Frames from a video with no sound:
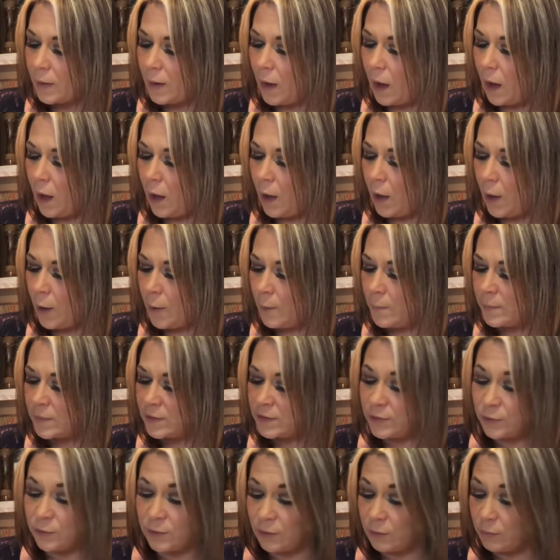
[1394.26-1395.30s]
Um,
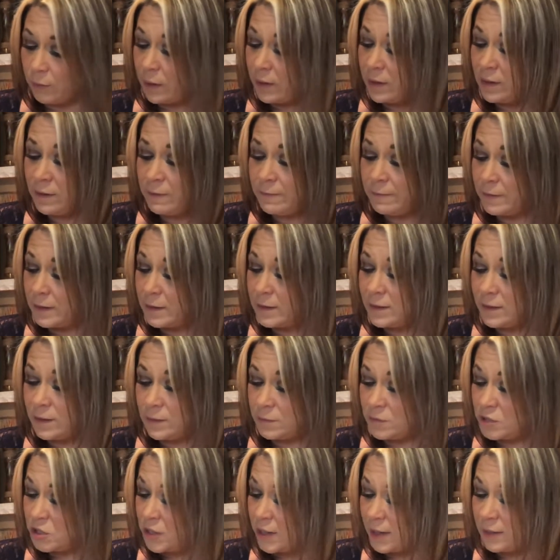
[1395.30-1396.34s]
so get ready to face
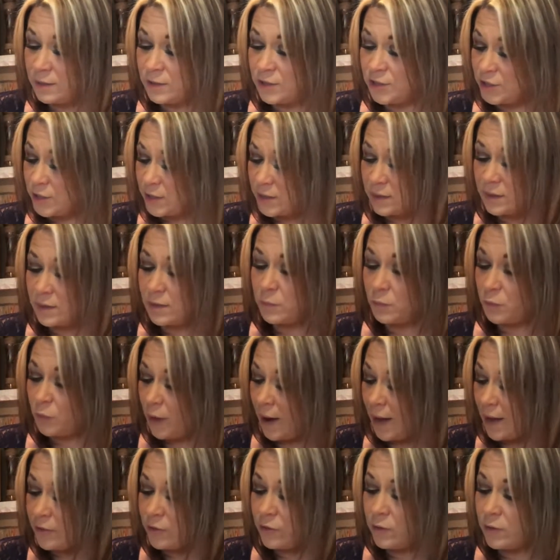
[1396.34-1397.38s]
some challenges, some
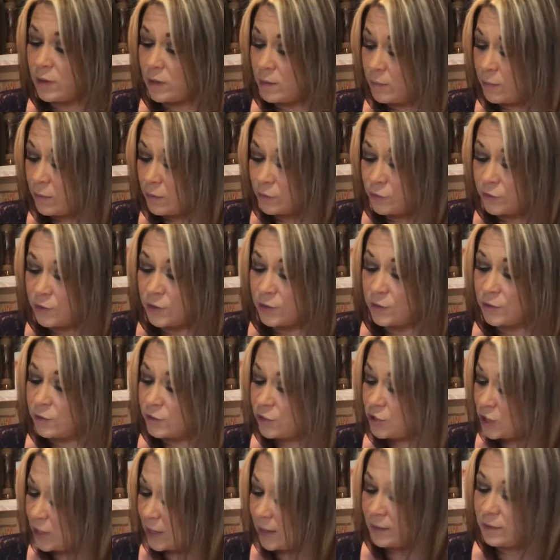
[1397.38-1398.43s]
rather emotional
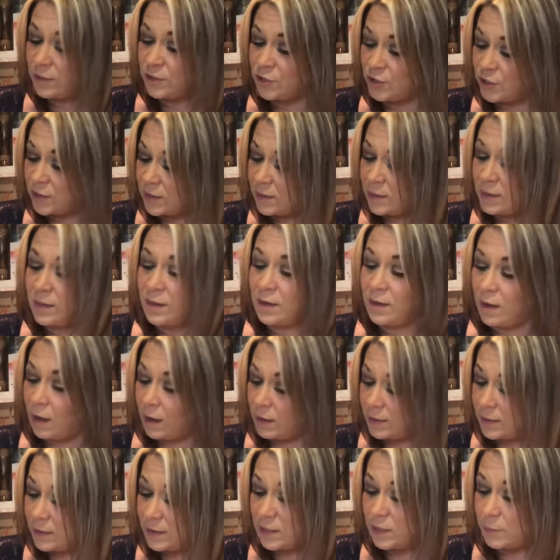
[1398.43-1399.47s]
challenges, and an
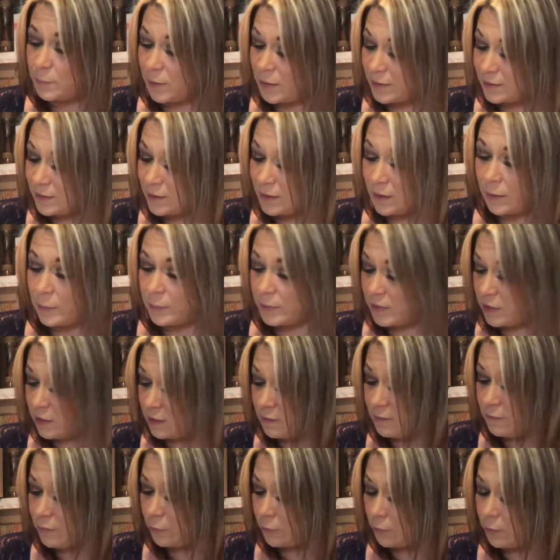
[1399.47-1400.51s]
unexpected
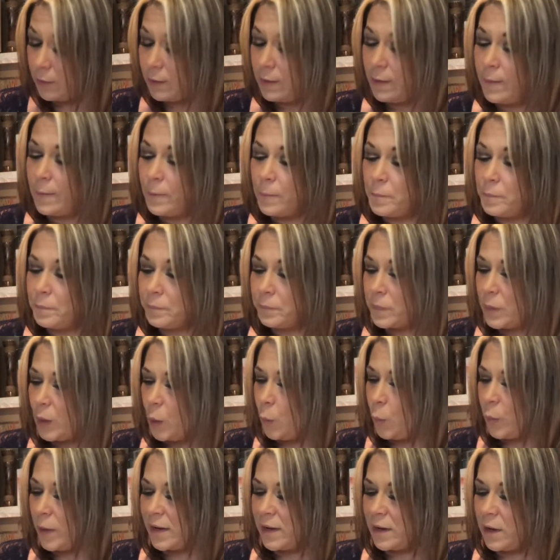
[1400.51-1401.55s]
upheaval.
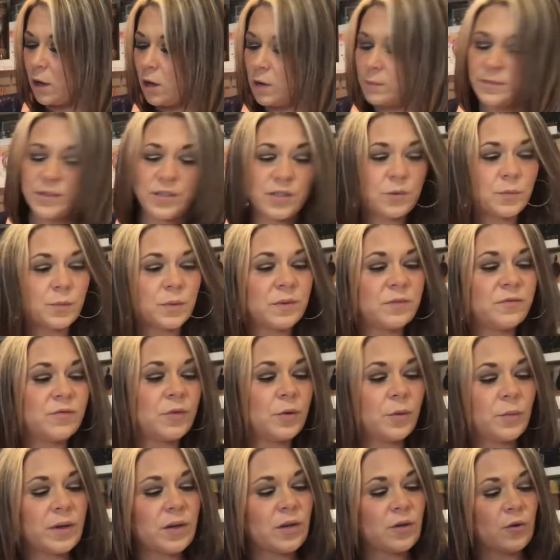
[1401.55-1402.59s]
When it comes to
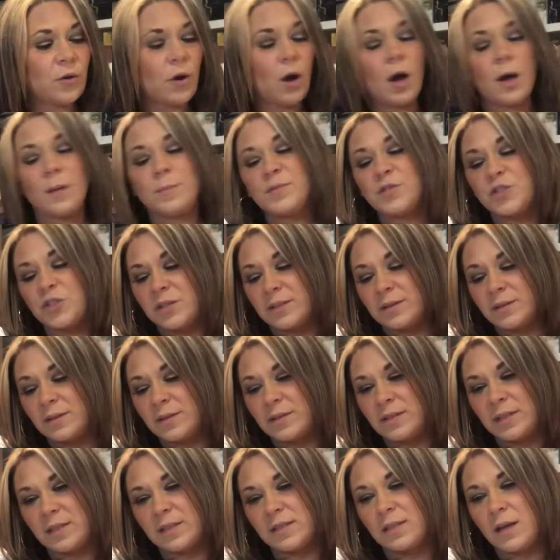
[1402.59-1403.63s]
reviewing your
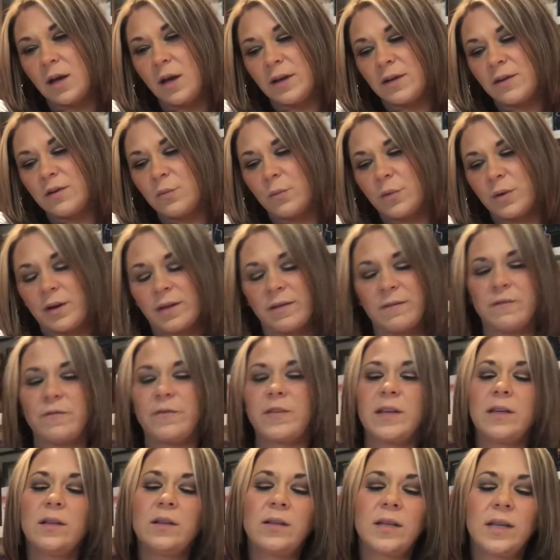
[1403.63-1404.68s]
options is kind of what I'm
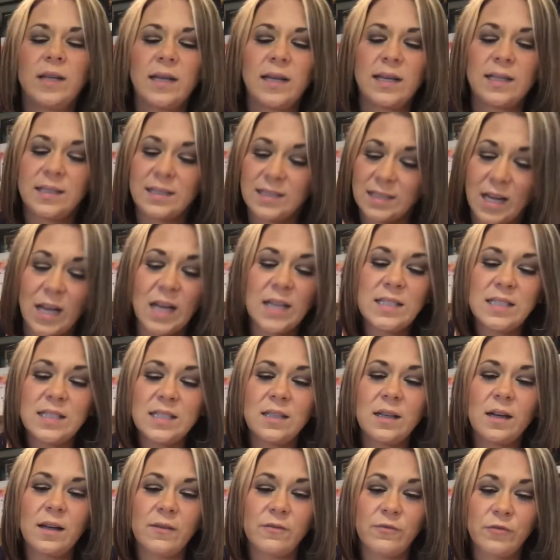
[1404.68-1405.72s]
feeling, and it's kind of
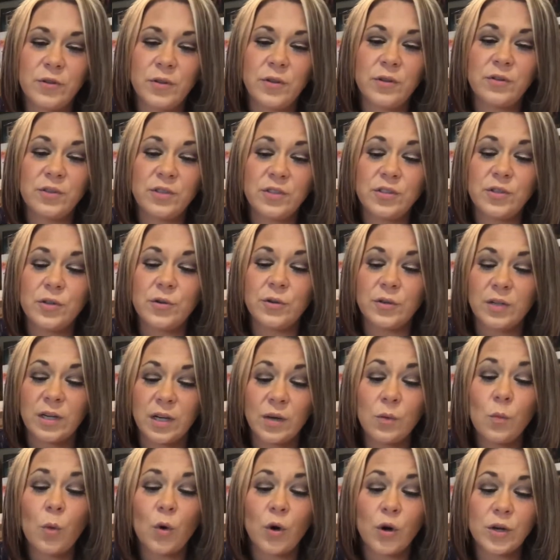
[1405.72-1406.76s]
time for you to turn
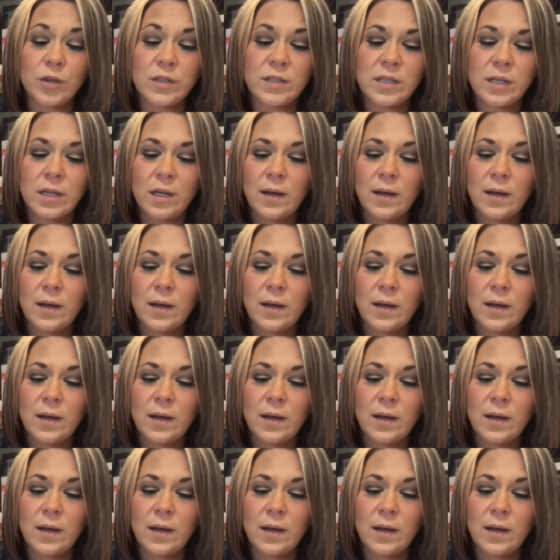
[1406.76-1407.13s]
inward.